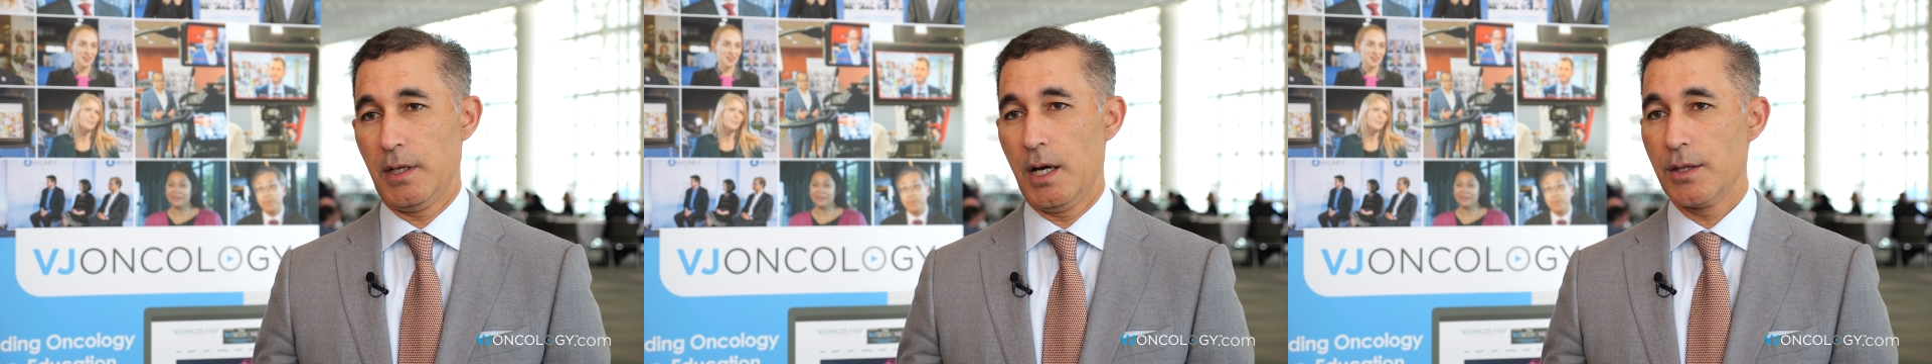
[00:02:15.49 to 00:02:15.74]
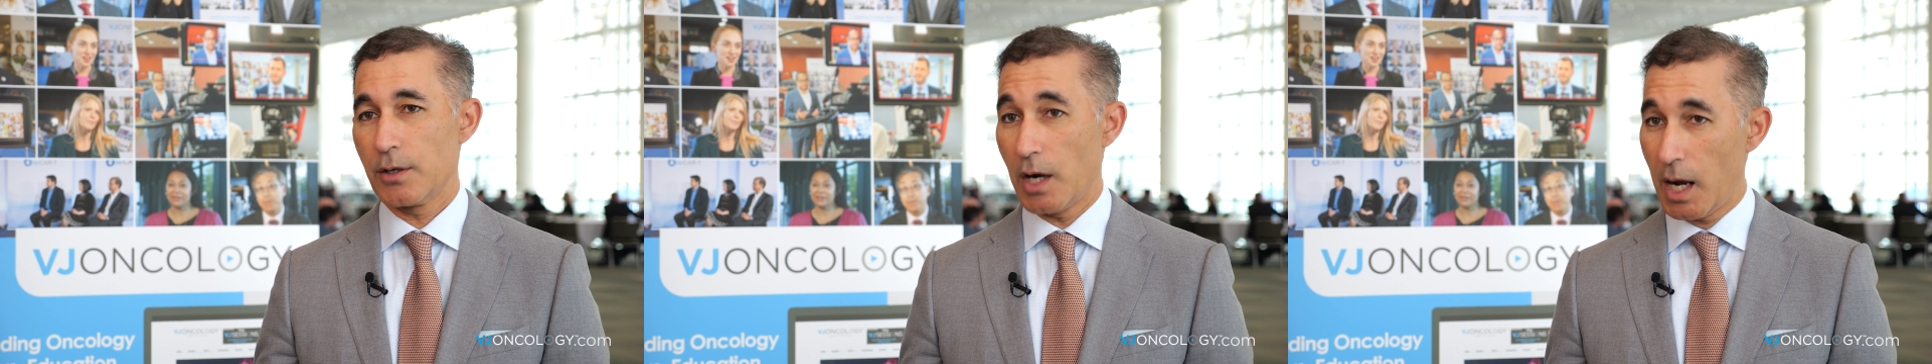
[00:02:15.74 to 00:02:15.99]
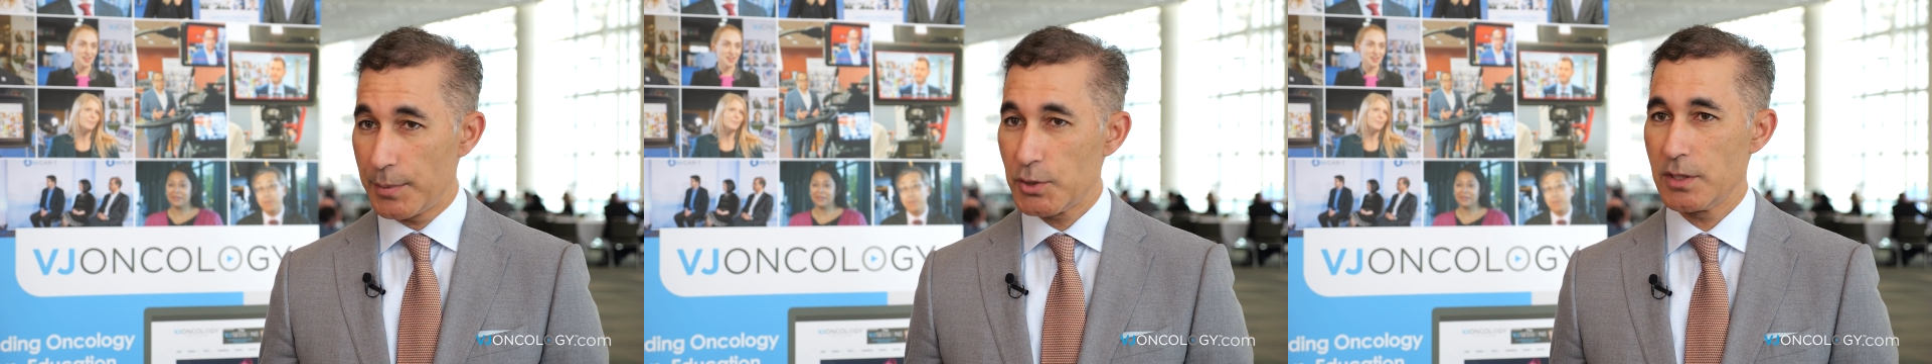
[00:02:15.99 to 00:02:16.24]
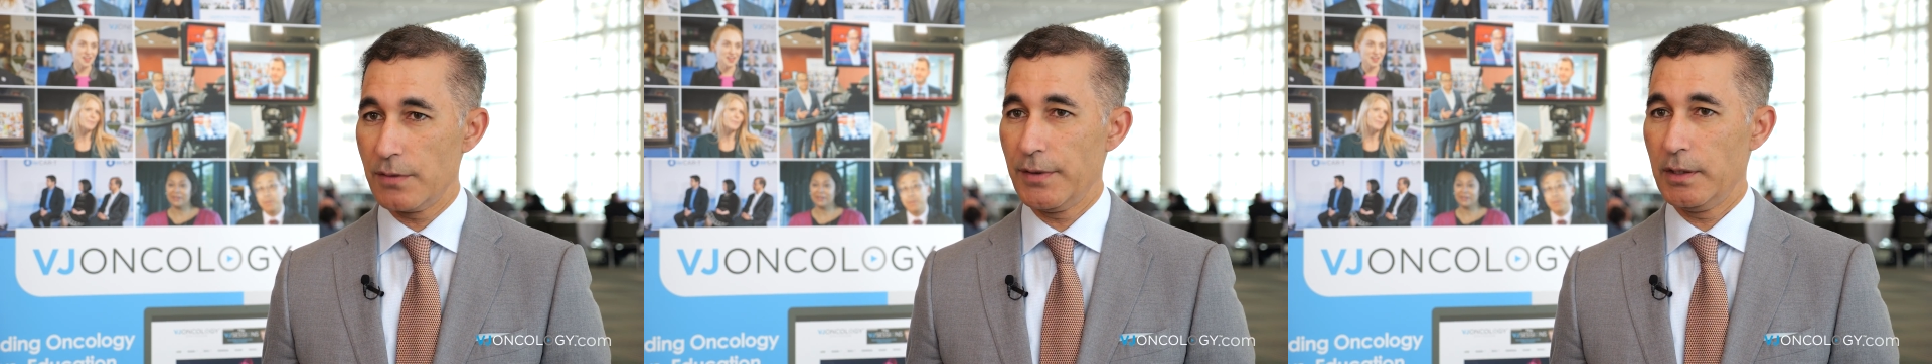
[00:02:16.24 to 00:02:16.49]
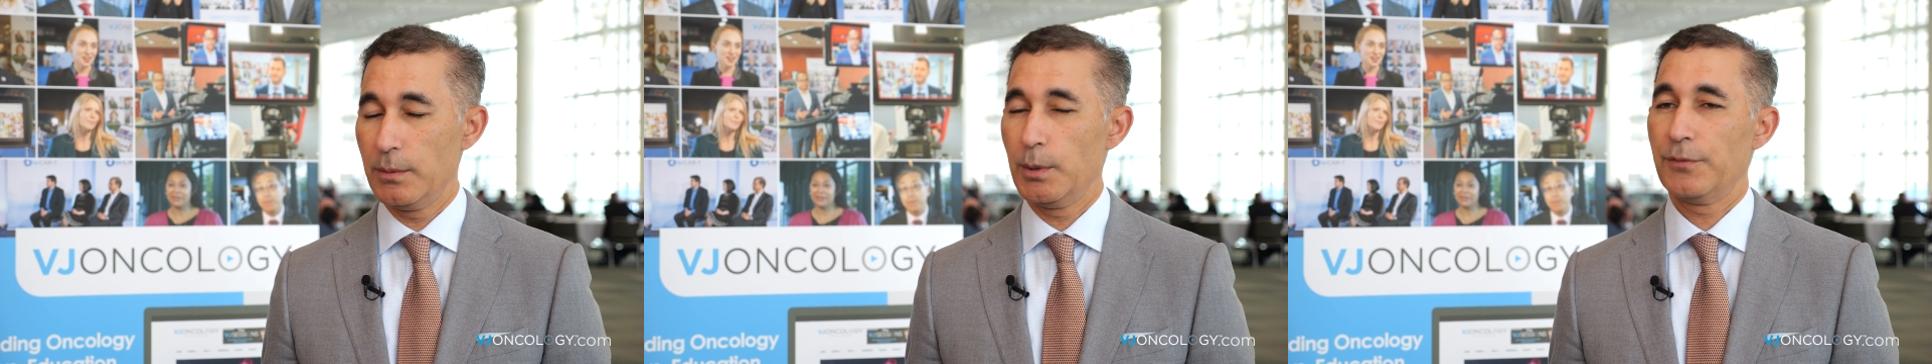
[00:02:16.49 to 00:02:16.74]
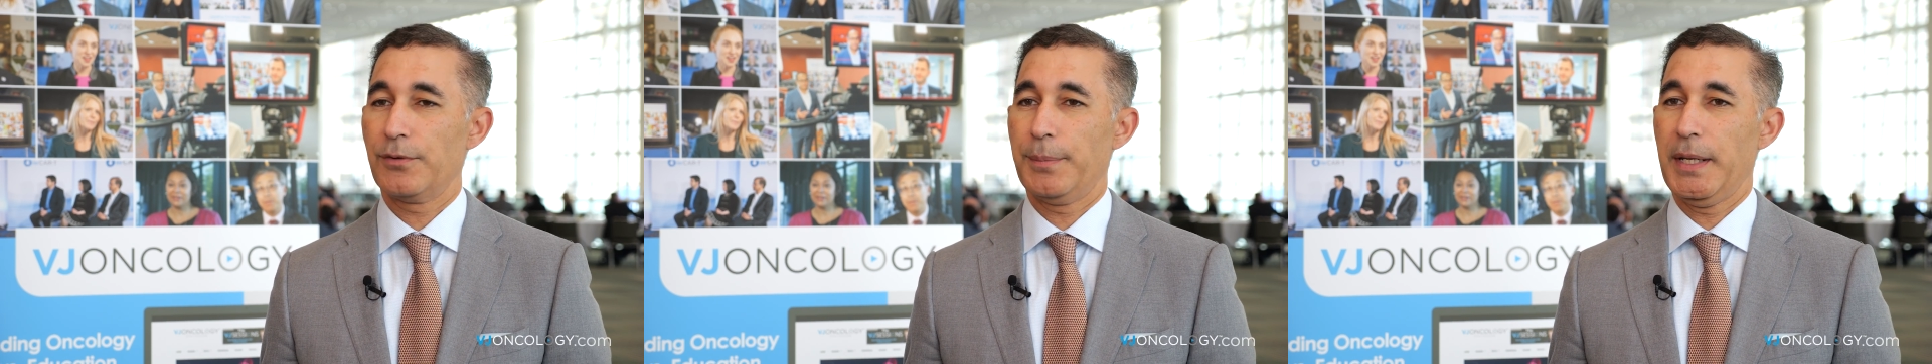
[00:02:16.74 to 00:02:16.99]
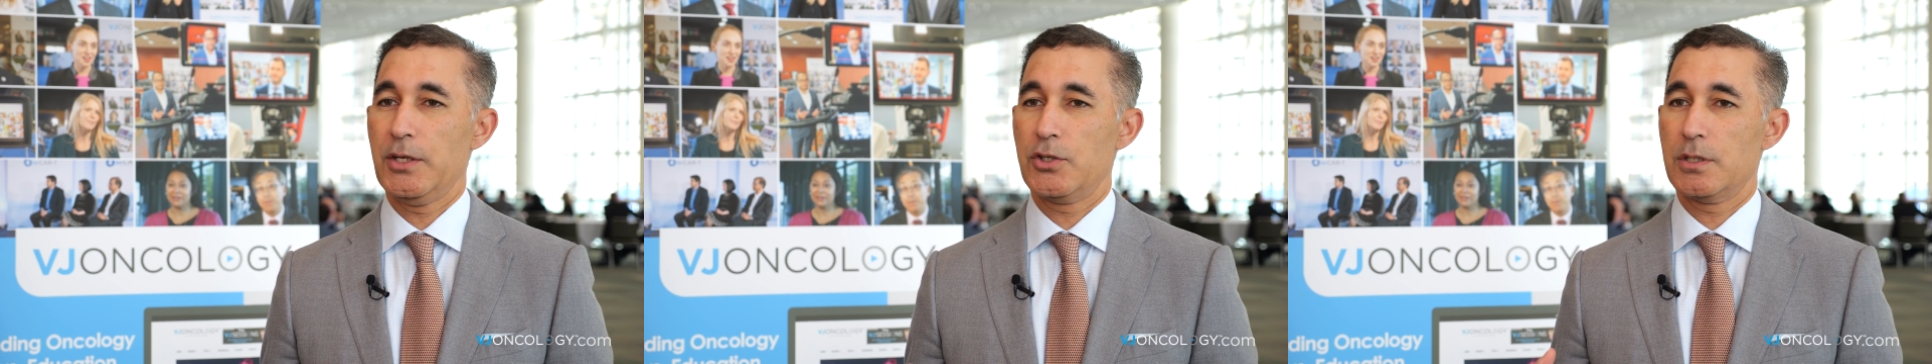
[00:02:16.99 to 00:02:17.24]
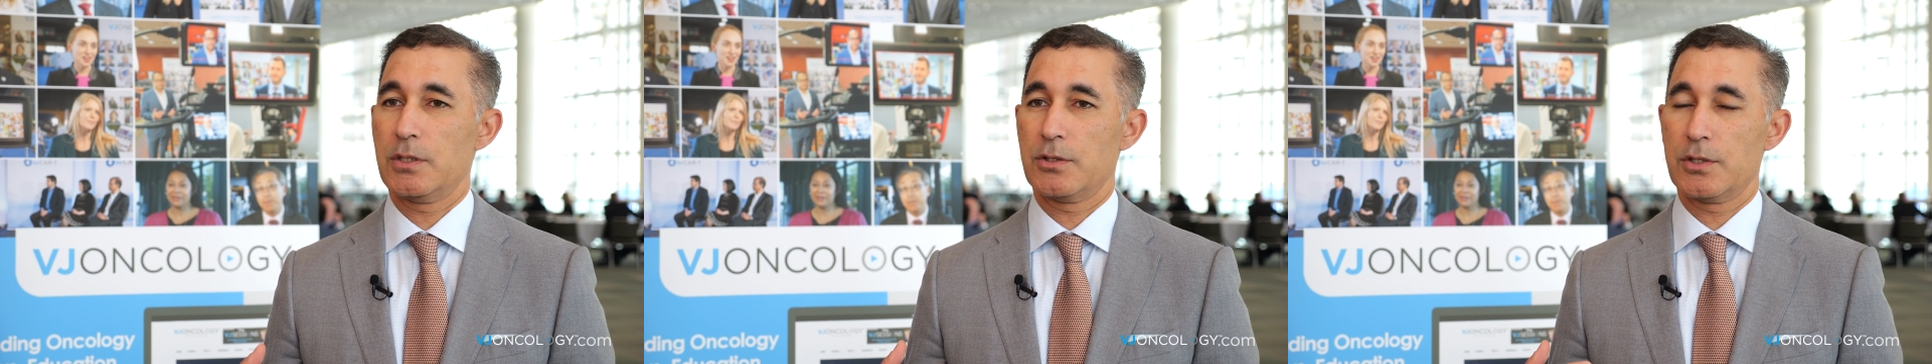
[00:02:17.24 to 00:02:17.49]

other options available for patients.